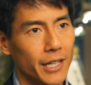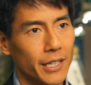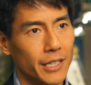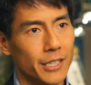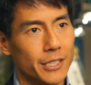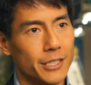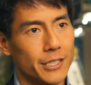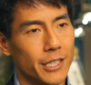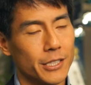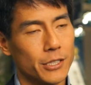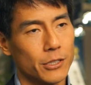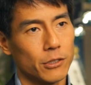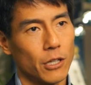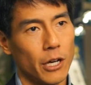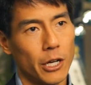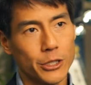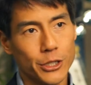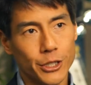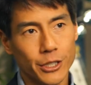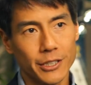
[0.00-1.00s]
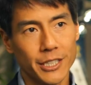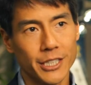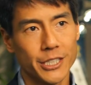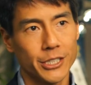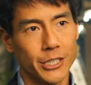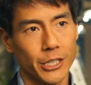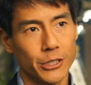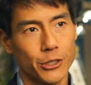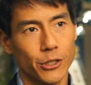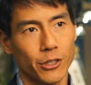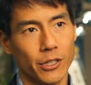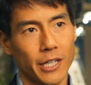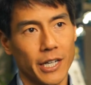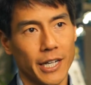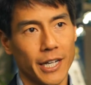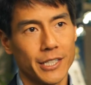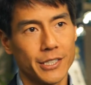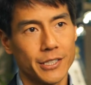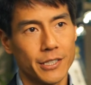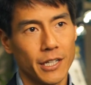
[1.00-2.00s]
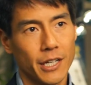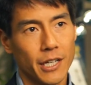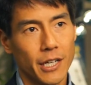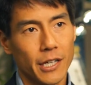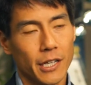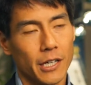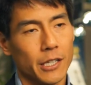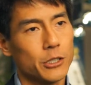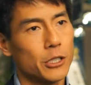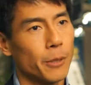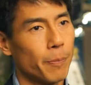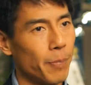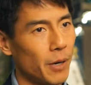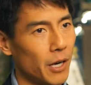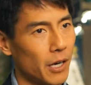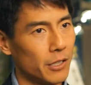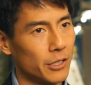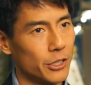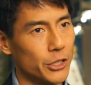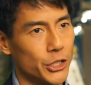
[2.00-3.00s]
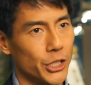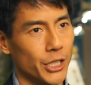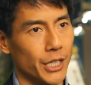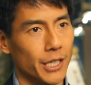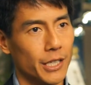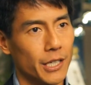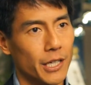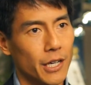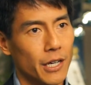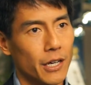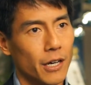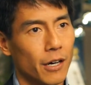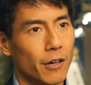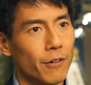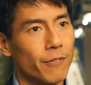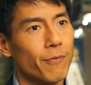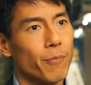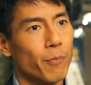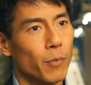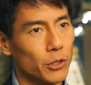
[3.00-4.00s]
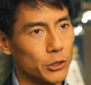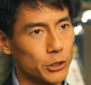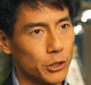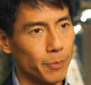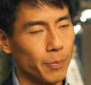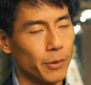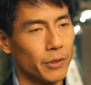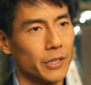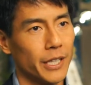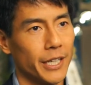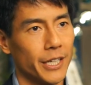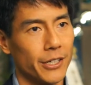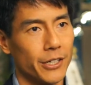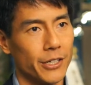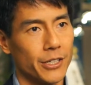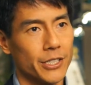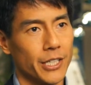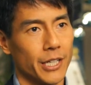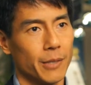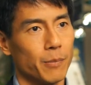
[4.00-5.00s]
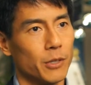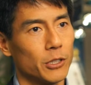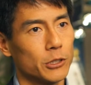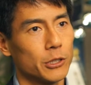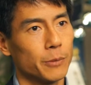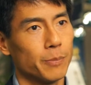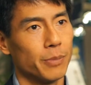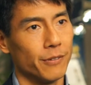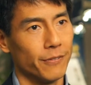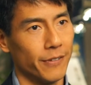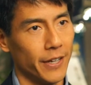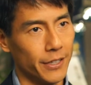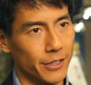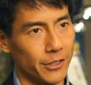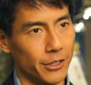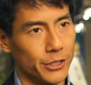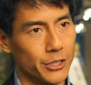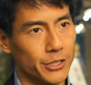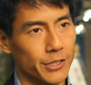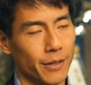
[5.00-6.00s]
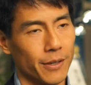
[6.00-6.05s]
is this logically centralized topology of multiple layers and multiple vendors,